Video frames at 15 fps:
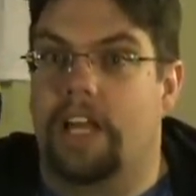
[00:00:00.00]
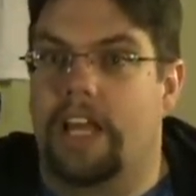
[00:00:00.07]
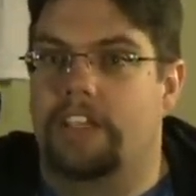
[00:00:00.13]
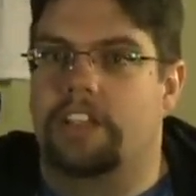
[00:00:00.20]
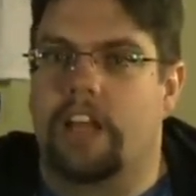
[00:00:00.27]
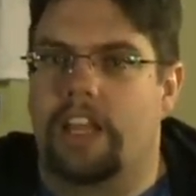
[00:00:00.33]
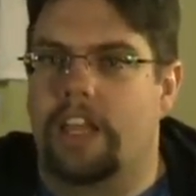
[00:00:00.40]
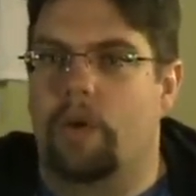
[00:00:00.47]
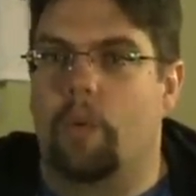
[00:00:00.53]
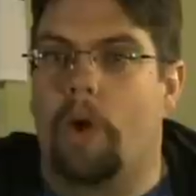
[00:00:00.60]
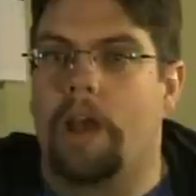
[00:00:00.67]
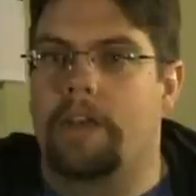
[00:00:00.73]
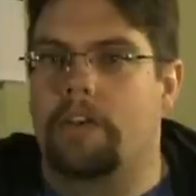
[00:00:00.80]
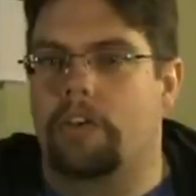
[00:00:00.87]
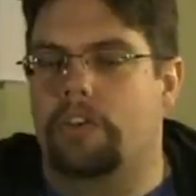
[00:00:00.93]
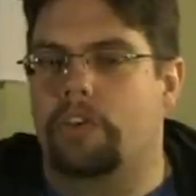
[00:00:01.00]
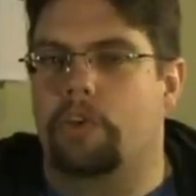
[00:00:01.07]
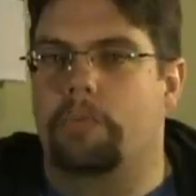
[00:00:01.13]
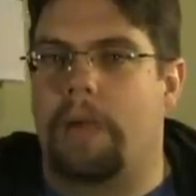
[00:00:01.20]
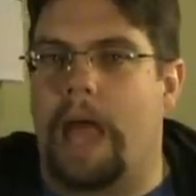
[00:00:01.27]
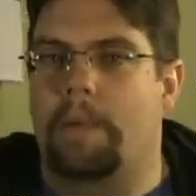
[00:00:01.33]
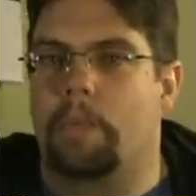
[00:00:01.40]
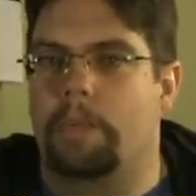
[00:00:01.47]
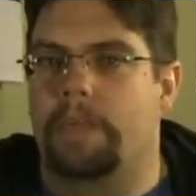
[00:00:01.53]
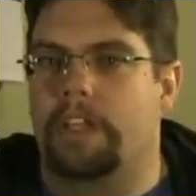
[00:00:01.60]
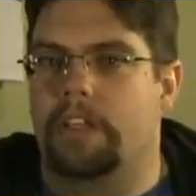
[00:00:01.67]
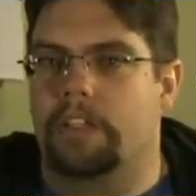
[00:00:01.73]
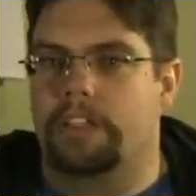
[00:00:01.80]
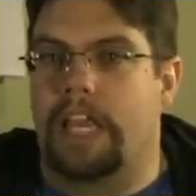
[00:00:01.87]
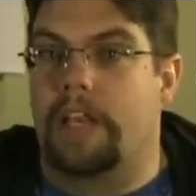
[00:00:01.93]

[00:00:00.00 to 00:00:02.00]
And he's got like 1 or 2 Batmobiles,